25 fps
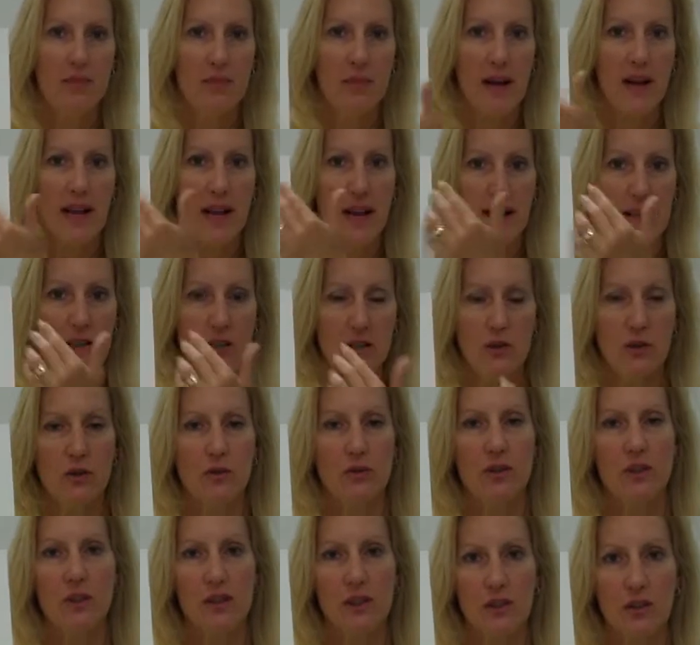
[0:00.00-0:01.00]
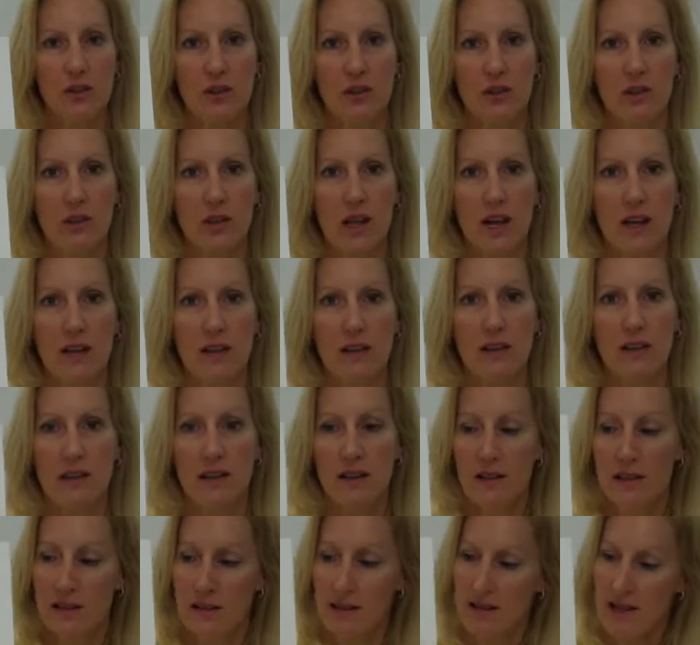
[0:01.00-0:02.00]
by adding 2 additional
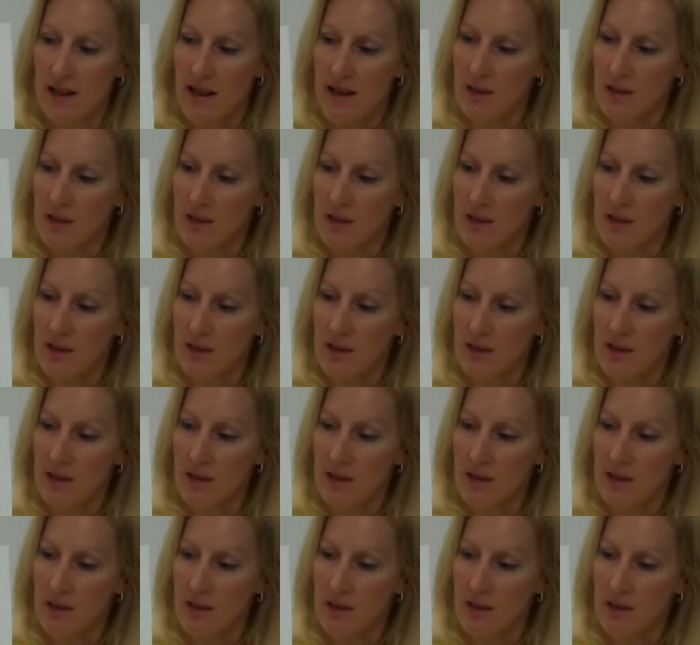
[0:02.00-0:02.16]
lines